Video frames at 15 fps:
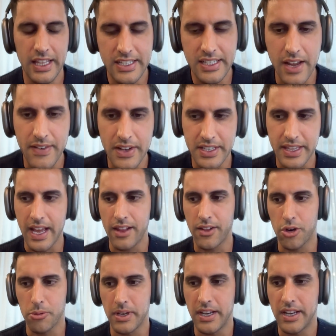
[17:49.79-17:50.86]
let's dive into that a
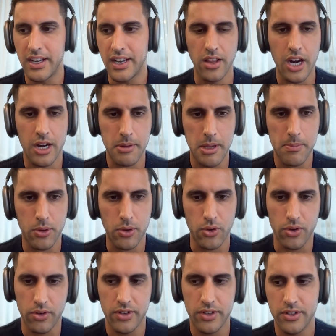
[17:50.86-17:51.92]
little bit. A lot of
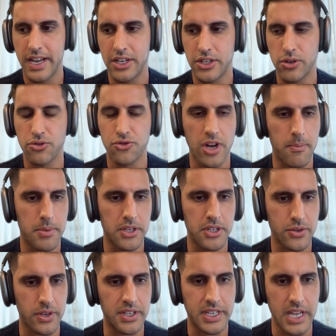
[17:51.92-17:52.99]
people tend to jump
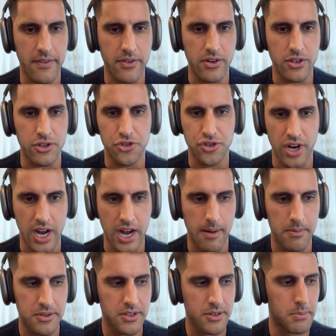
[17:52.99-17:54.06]
into endeavoring
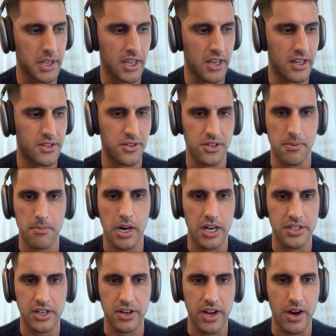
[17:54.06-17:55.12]
jobs because there's a
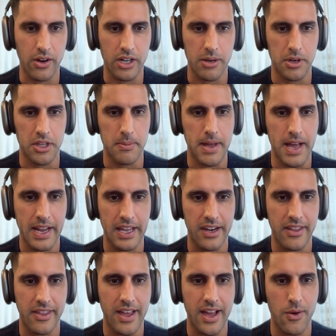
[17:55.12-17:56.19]
monetary outcome on the back end
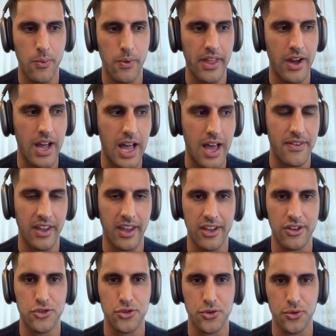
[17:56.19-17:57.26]
of that without having
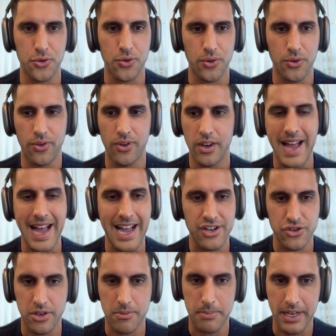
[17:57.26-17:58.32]
a true
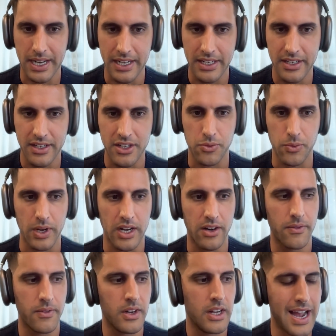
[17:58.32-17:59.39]
passion behind it as
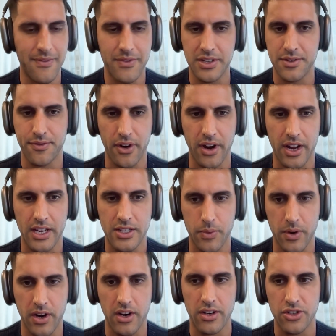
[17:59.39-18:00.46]
well. I have this phrase
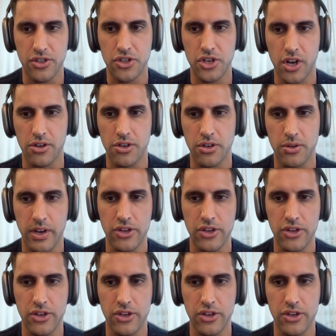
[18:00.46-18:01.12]
where you should do